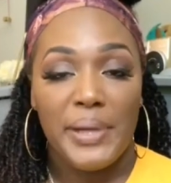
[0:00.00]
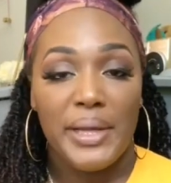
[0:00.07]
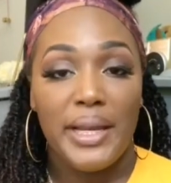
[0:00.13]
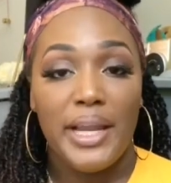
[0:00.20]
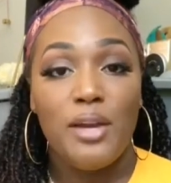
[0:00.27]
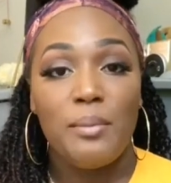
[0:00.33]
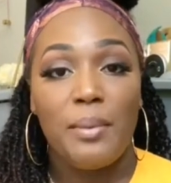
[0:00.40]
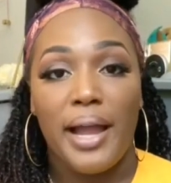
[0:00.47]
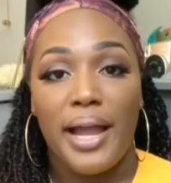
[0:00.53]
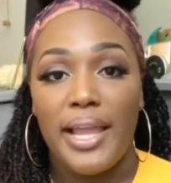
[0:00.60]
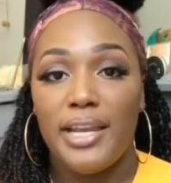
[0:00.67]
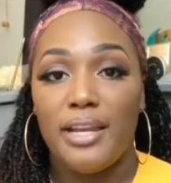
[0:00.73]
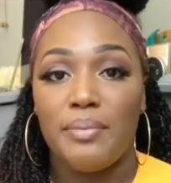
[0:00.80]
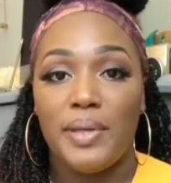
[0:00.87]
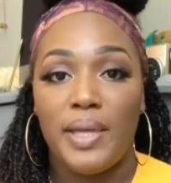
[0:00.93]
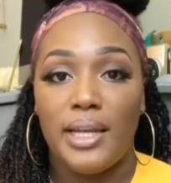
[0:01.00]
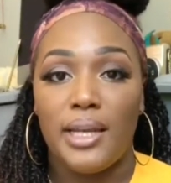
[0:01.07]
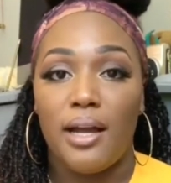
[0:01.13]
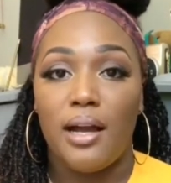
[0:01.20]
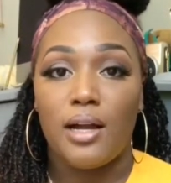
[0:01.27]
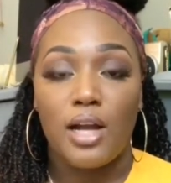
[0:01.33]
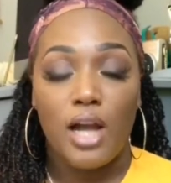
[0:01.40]
But anyway, I ended up
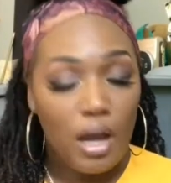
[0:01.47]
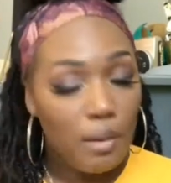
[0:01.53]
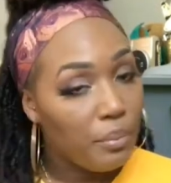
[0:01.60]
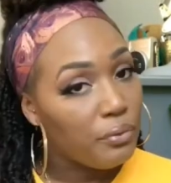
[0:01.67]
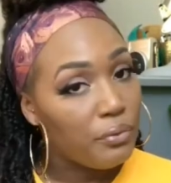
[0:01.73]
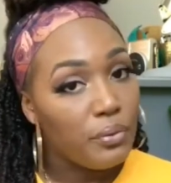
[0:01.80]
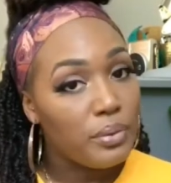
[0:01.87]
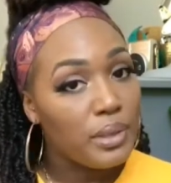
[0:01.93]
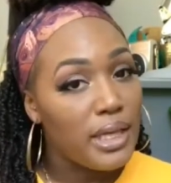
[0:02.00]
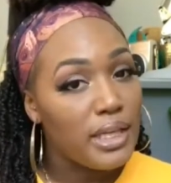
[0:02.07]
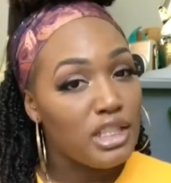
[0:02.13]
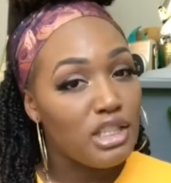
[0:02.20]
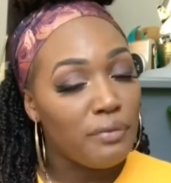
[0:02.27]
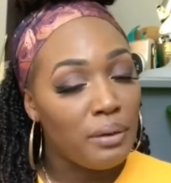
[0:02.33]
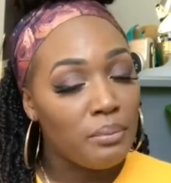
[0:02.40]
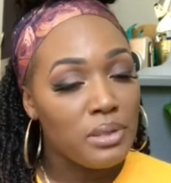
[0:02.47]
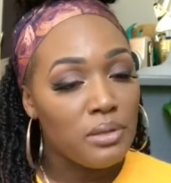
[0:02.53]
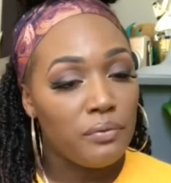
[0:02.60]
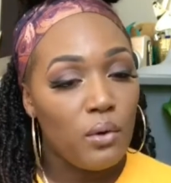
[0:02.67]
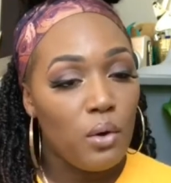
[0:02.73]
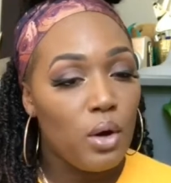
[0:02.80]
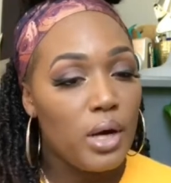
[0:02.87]
getting a few things from
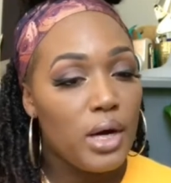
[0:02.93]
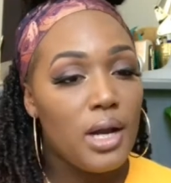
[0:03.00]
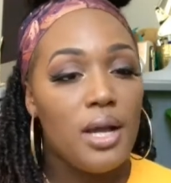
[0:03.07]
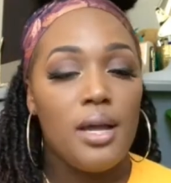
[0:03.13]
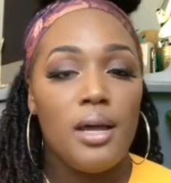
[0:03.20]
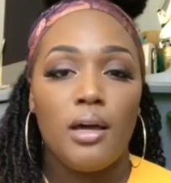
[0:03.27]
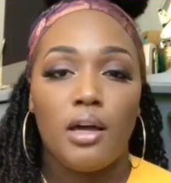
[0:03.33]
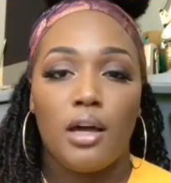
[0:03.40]
Sephora,